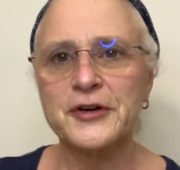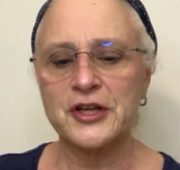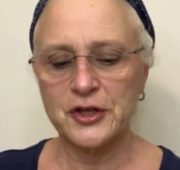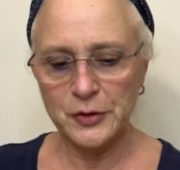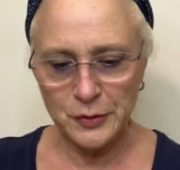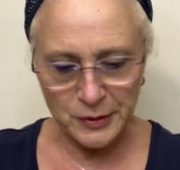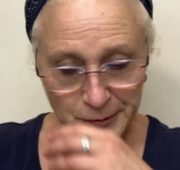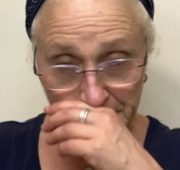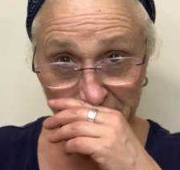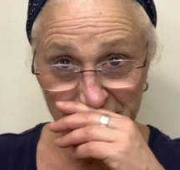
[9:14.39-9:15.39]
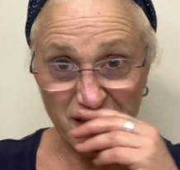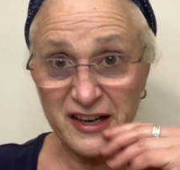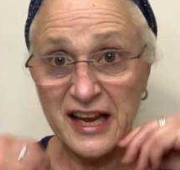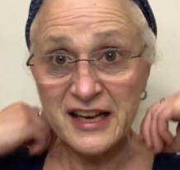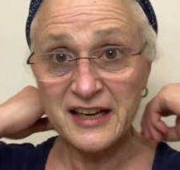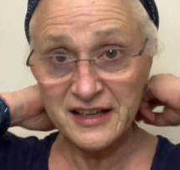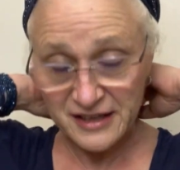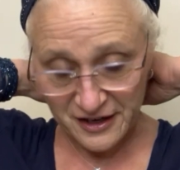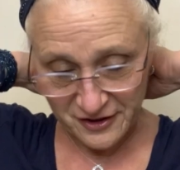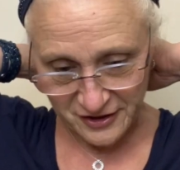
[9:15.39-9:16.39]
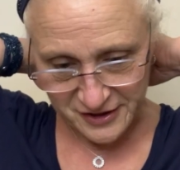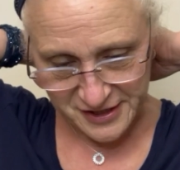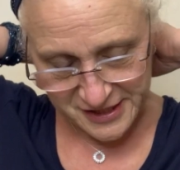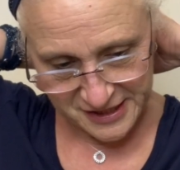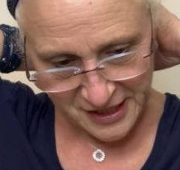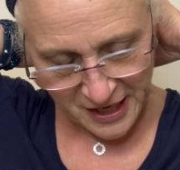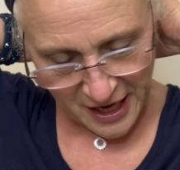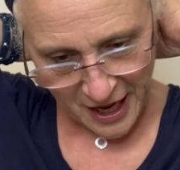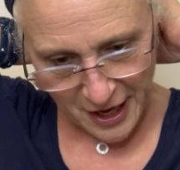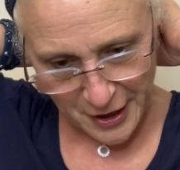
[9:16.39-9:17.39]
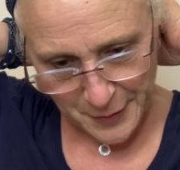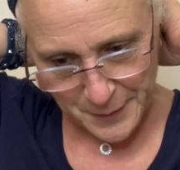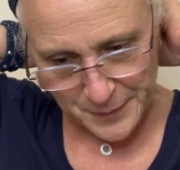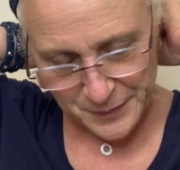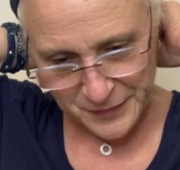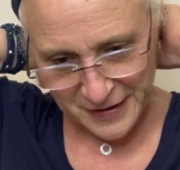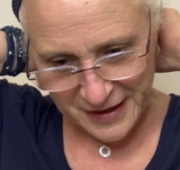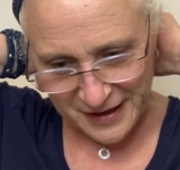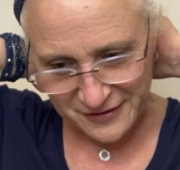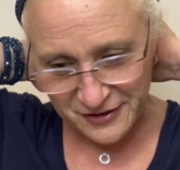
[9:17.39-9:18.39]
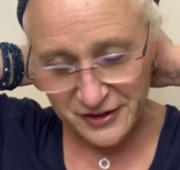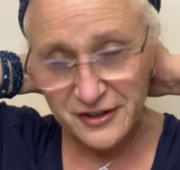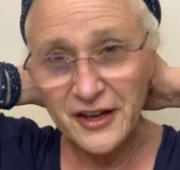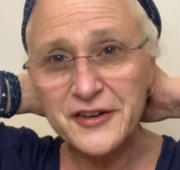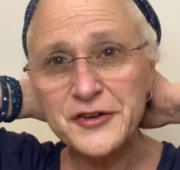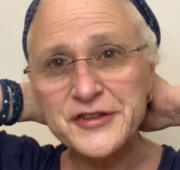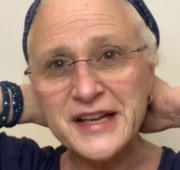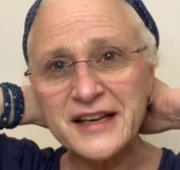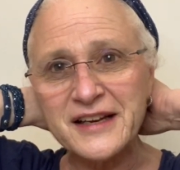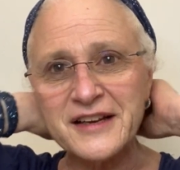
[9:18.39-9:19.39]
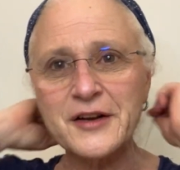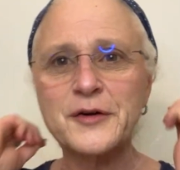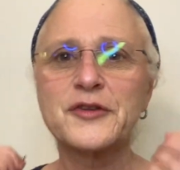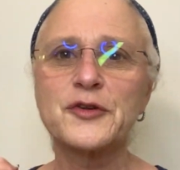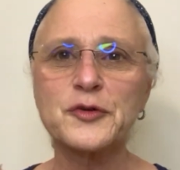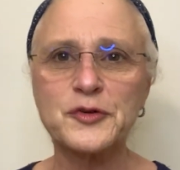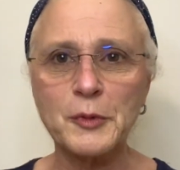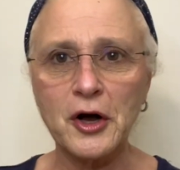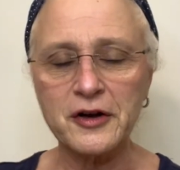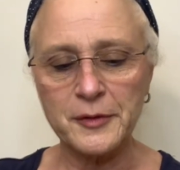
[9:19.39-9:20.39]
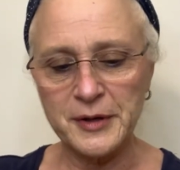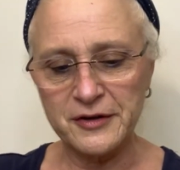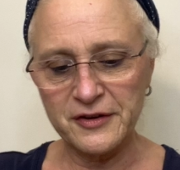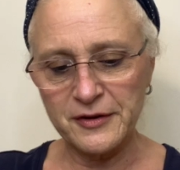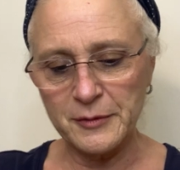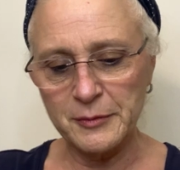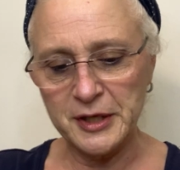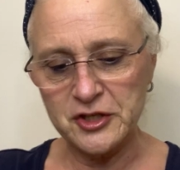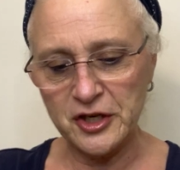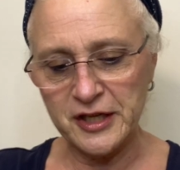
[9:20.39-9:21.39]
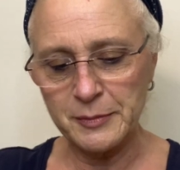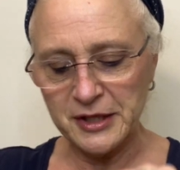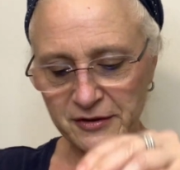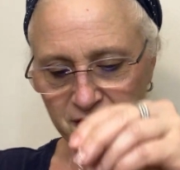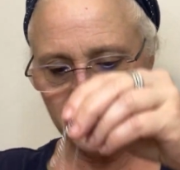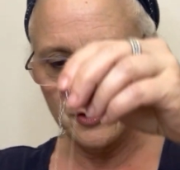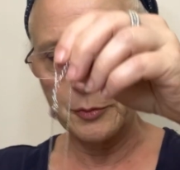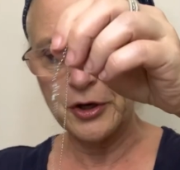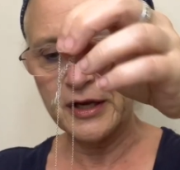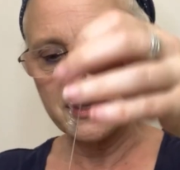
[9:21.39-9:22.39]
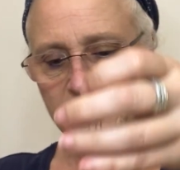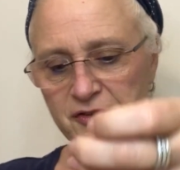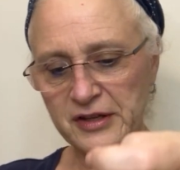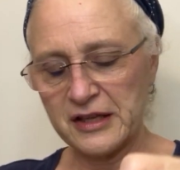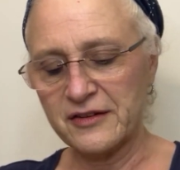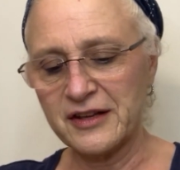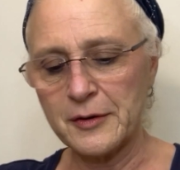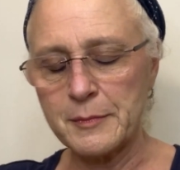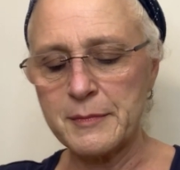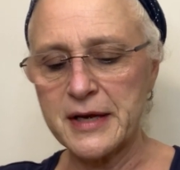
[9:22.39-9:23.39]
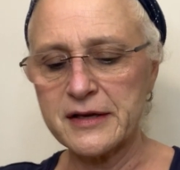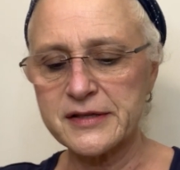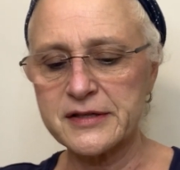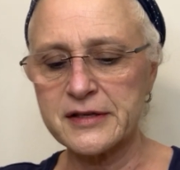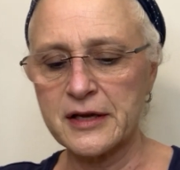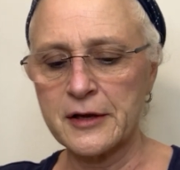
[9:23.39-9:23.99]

cute. It's called the Arcadia necklace. It's a little understated, you know, it's so small compared to some of the big chunky pieces in the book, and it's easy to miss.